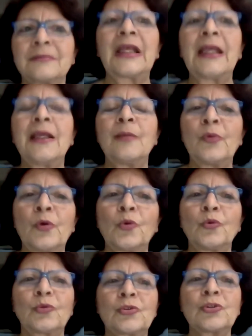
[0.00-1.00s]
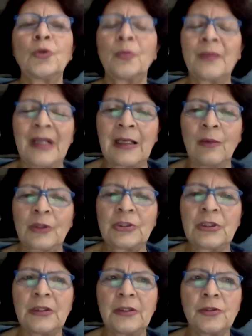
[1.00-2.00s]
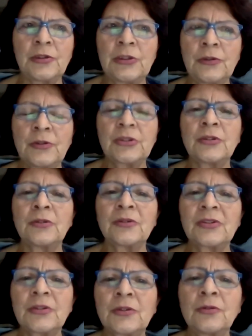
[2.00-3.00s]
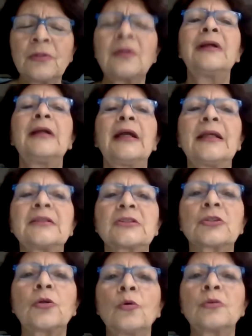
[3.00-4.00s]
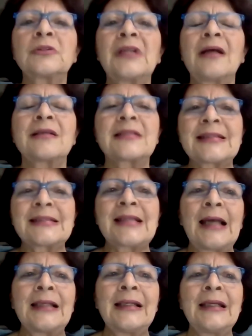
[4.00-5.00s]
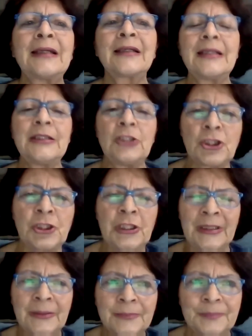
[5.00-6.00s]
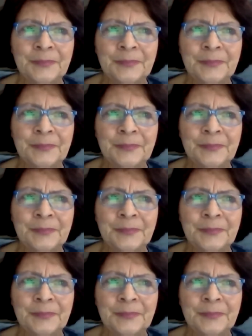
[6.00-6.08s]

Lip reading: Hebrew term that I want to introduce to you is called Sal Ishi.